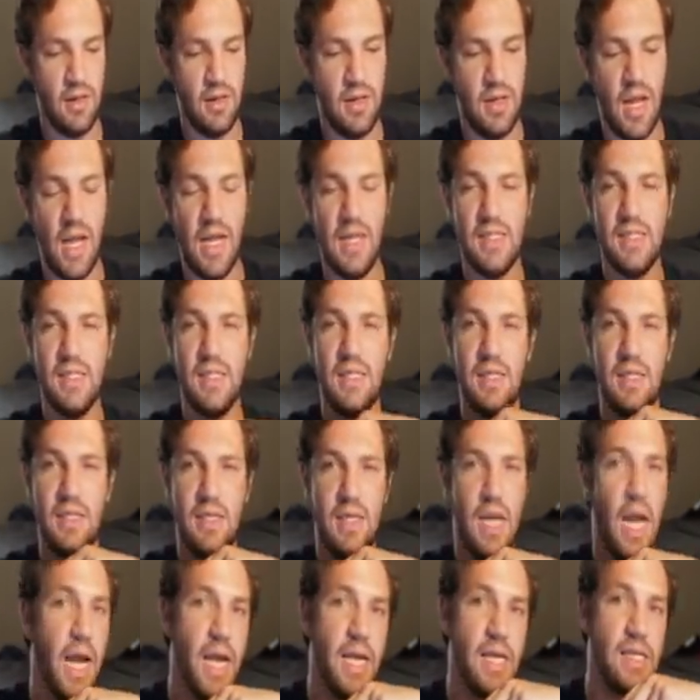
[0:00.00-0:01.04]

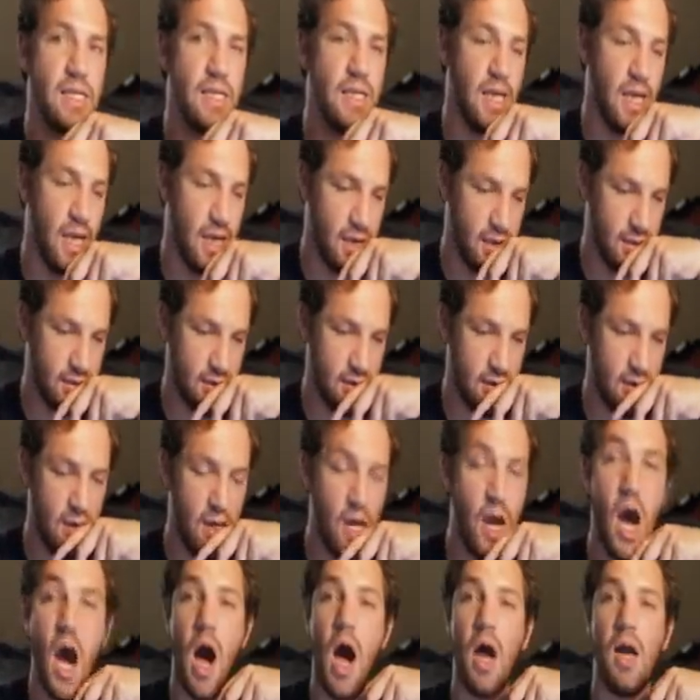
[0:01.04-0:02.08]
1998
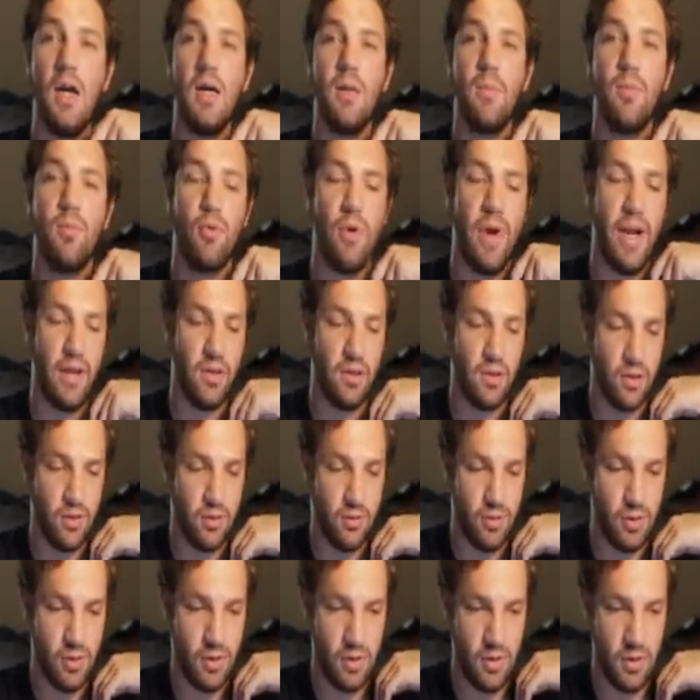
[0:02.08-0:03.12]
Honda Prelude.
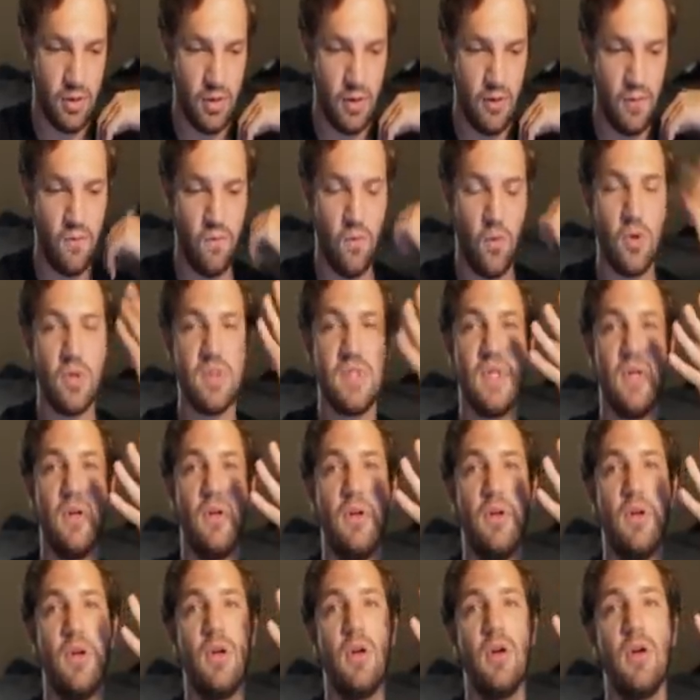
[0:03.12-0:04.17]

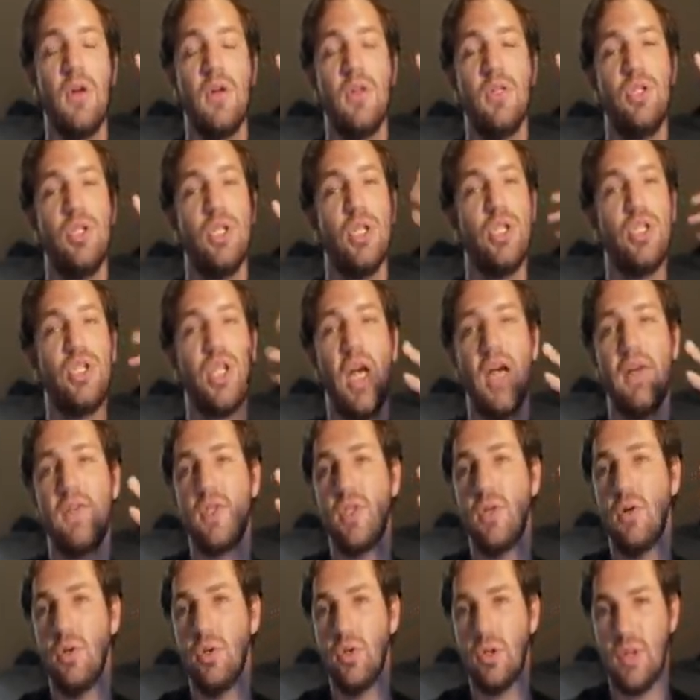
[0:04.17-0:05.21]
4-cylinder, just shy of
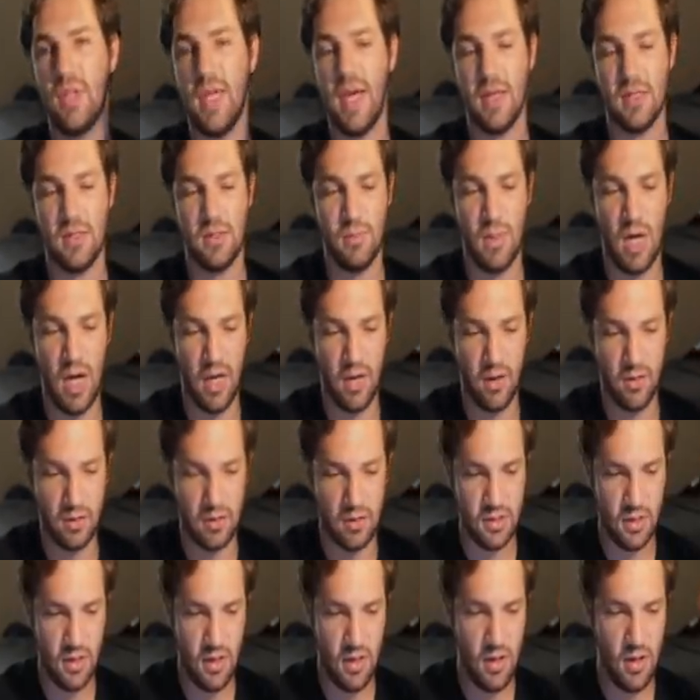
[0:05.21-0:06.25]
200,000 miles,
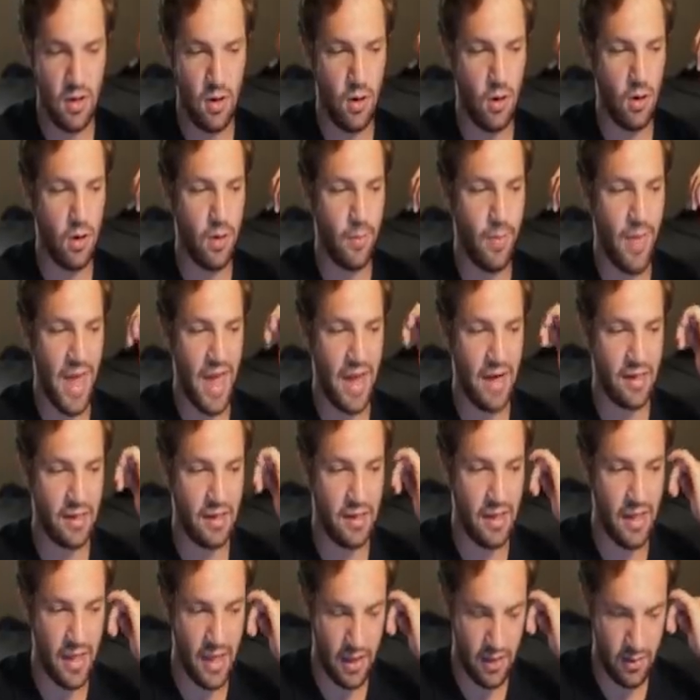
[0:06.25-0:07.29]
automatic
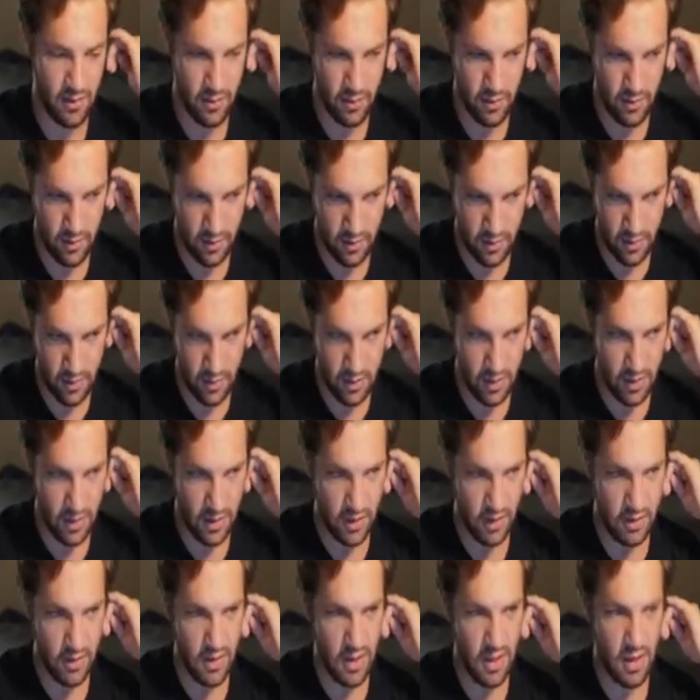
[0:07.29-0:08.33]
again.
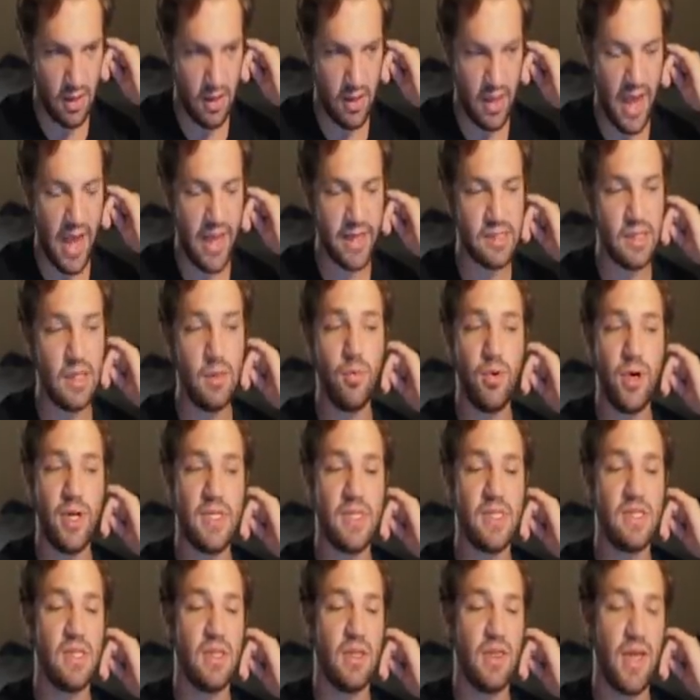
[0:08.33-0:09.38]
The asking price
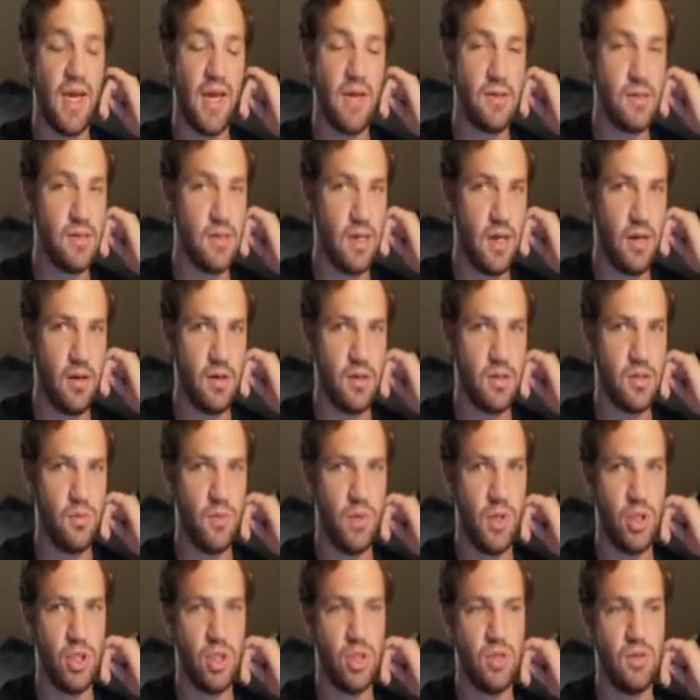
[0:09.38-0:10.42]
is $1,000,
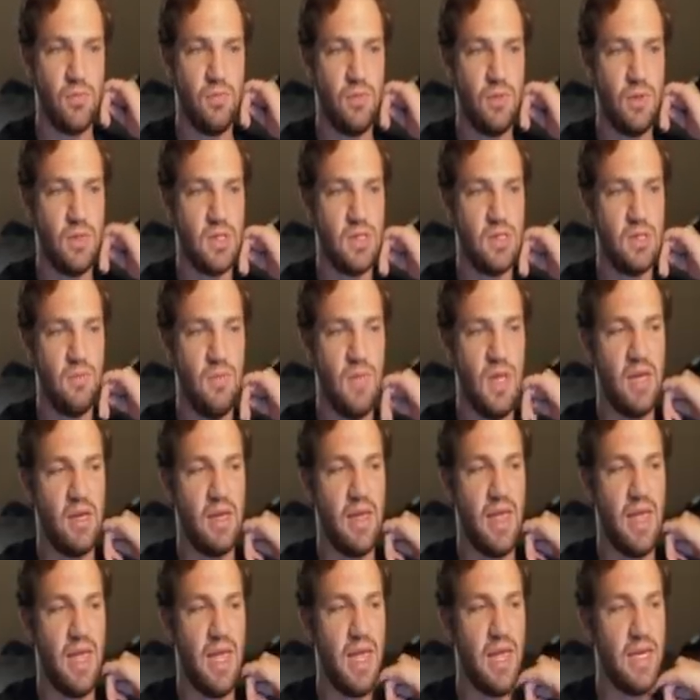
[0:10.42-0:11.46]
which doesn't make
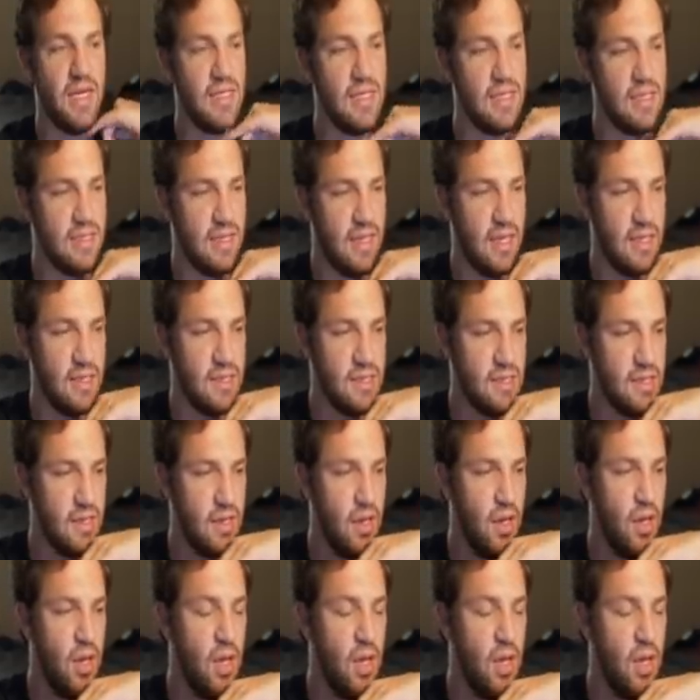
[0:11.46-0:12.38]
any sense